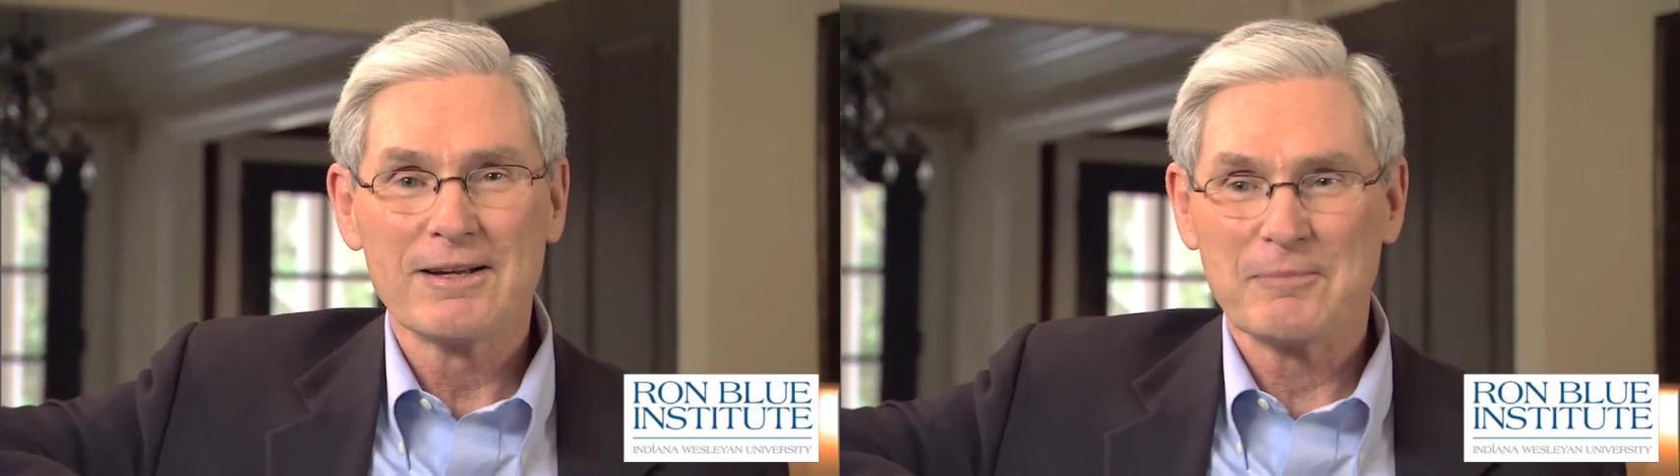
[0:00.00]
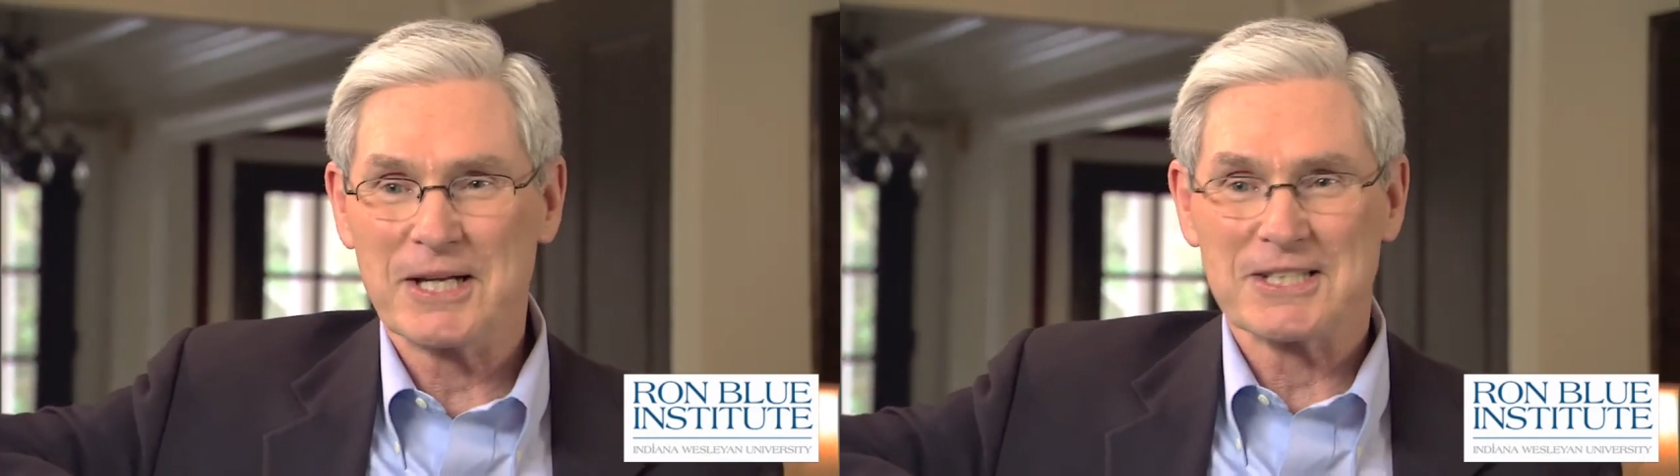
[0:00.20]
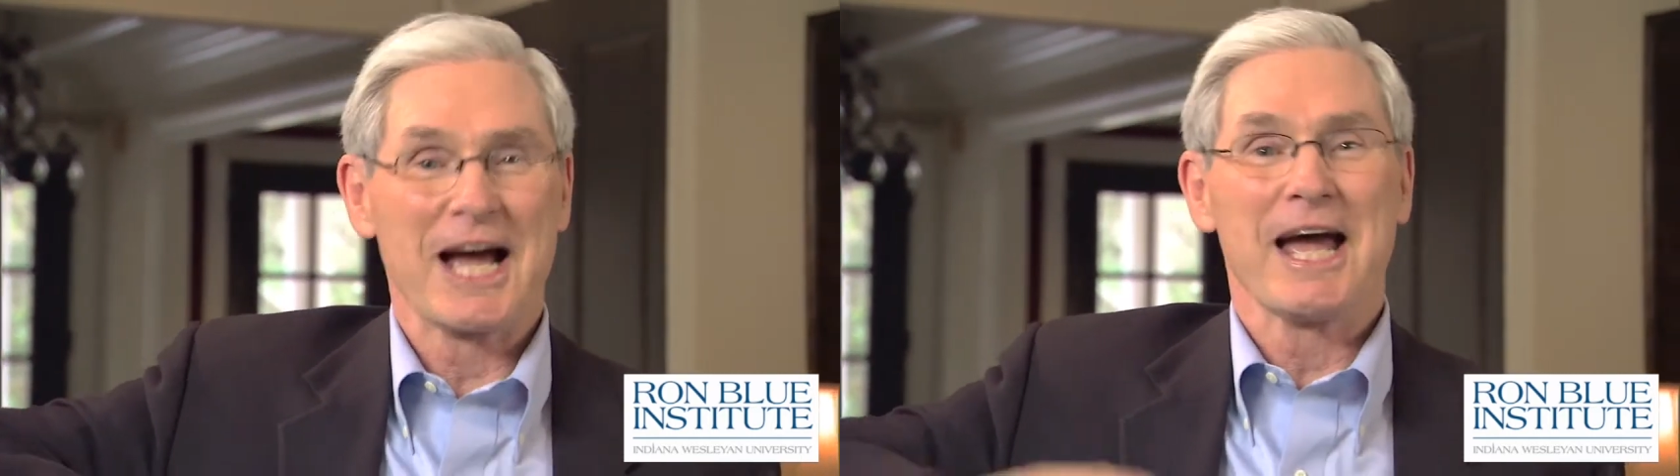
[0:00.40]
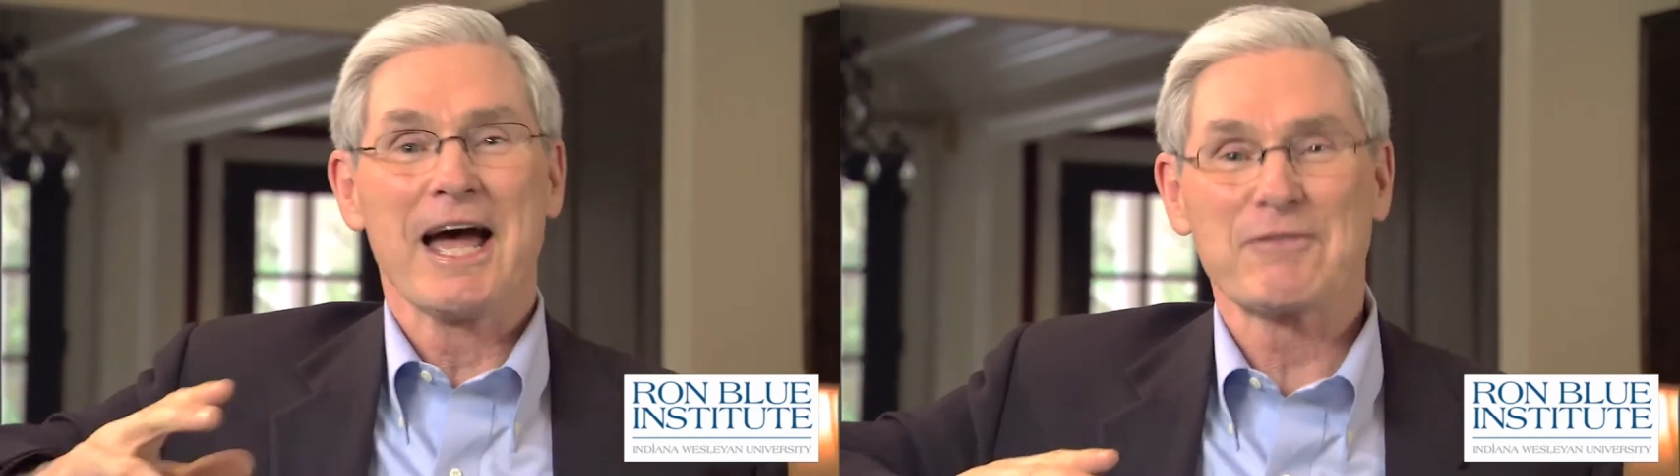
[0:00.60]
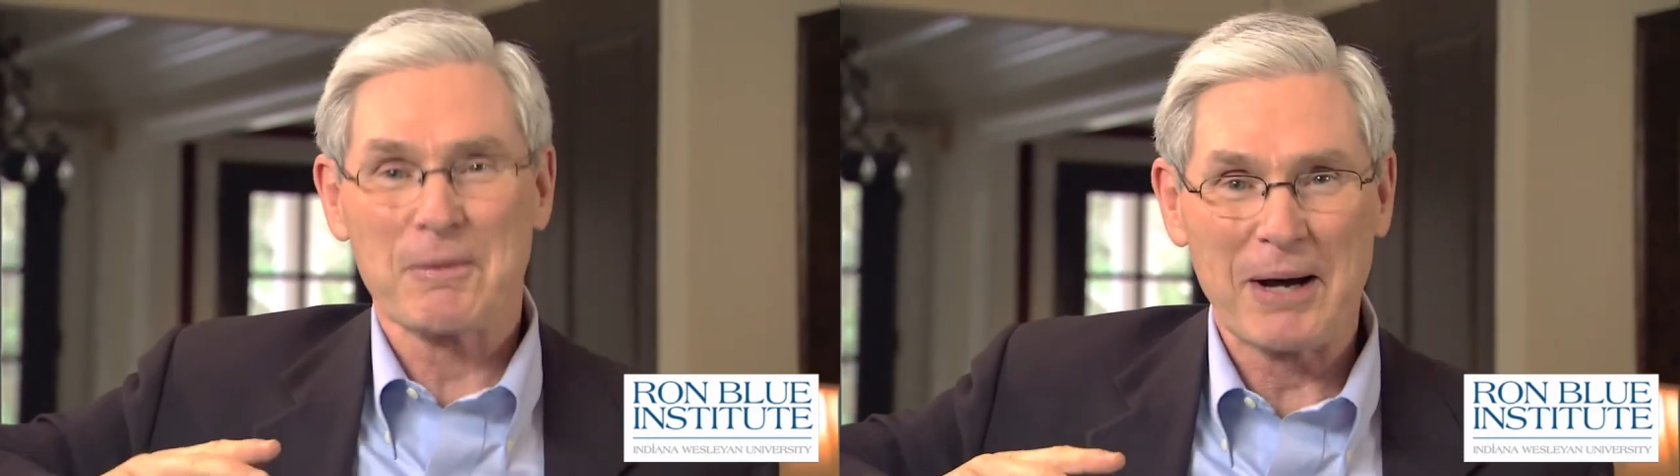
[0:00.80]
because I
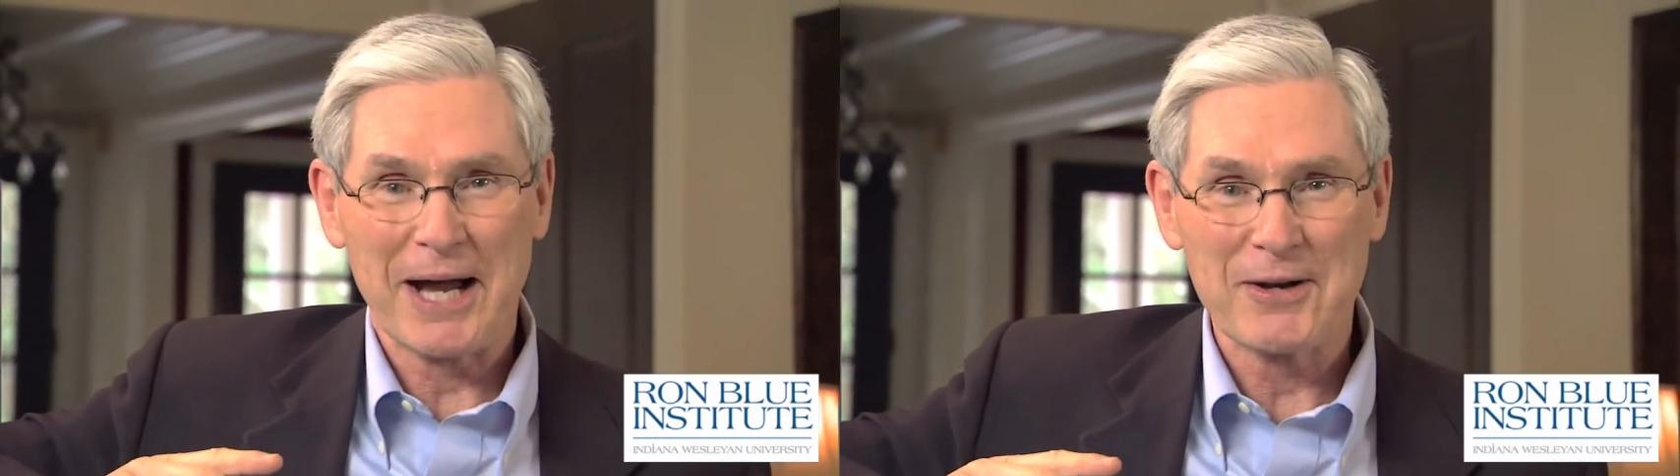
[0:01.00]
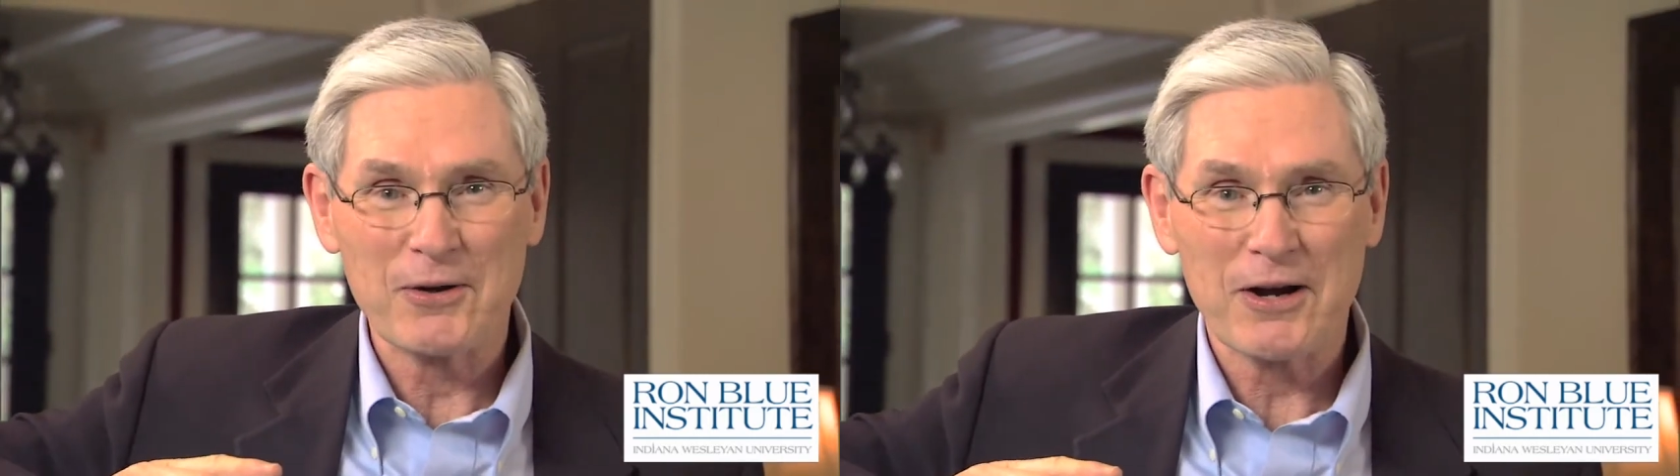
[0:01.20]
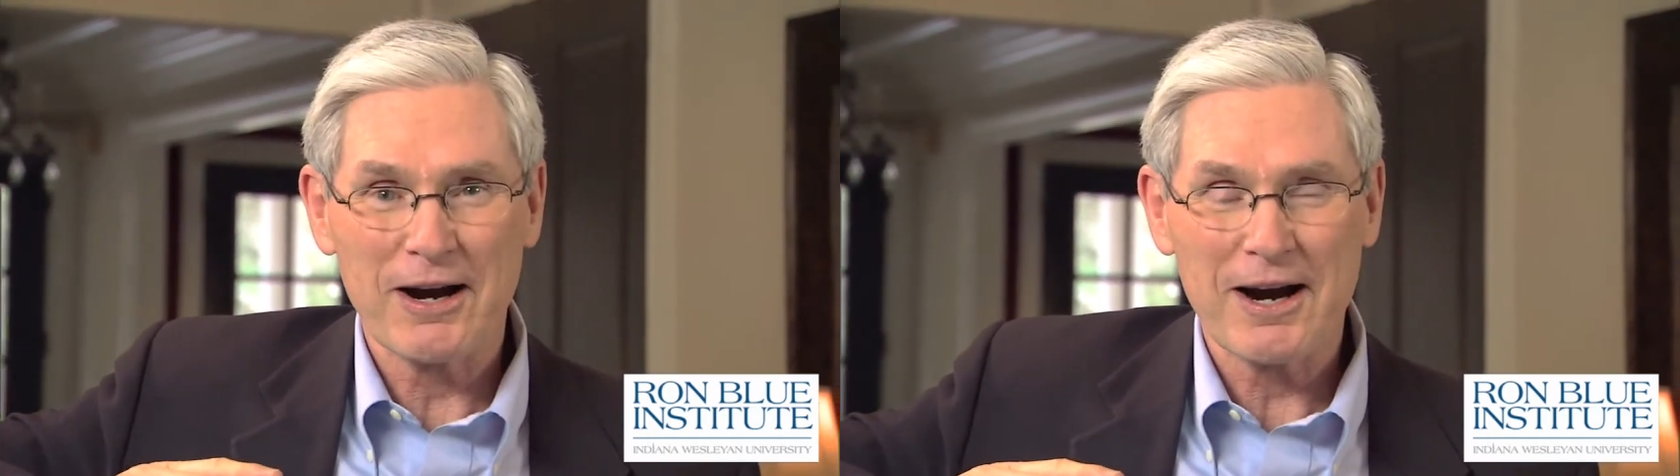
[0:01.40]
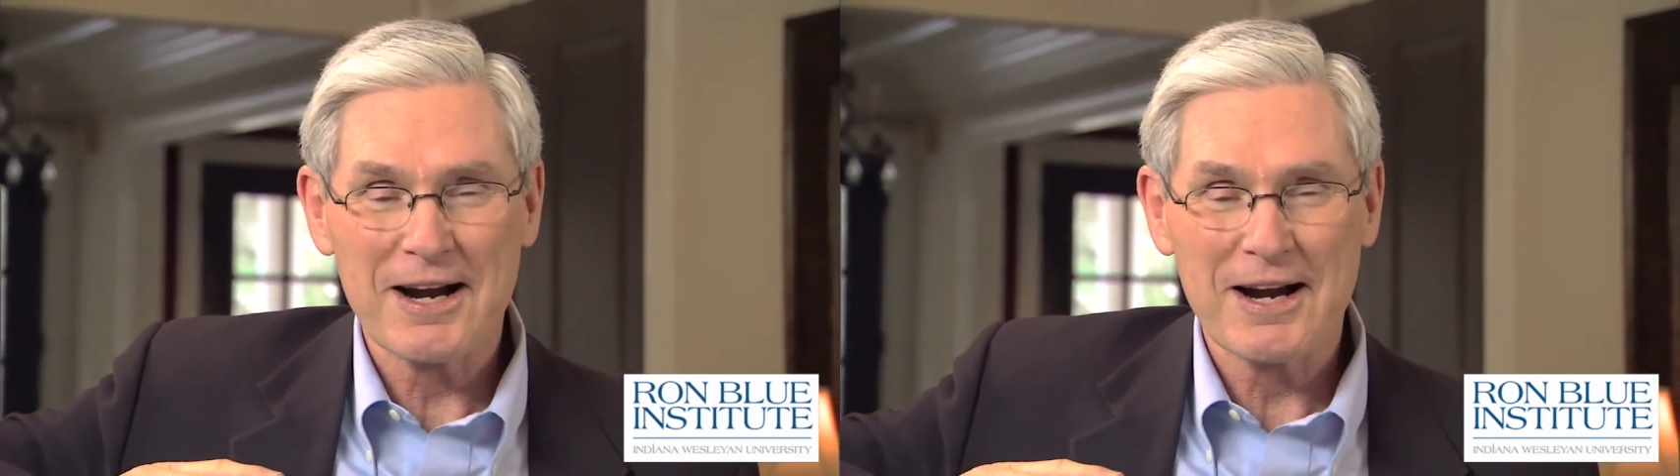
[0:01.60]
have to buy a new car.